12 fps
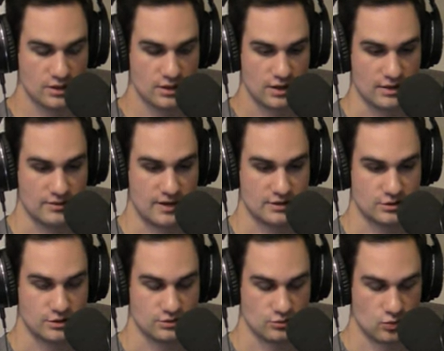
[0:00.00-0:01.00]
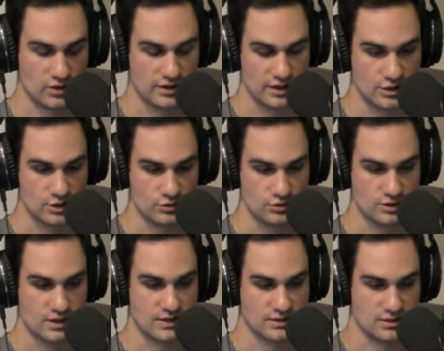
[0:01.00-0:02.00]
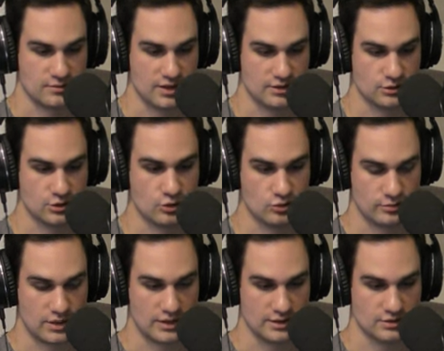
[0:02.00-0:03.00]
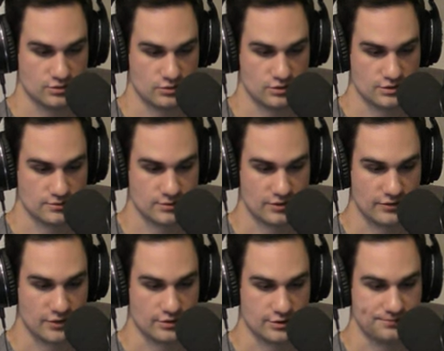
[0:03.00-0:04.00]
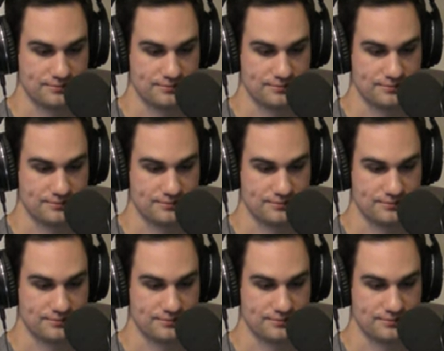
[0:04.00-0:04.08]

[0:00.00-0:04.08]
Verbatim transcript: and that's what they use to estimate the total body stores of ferritin.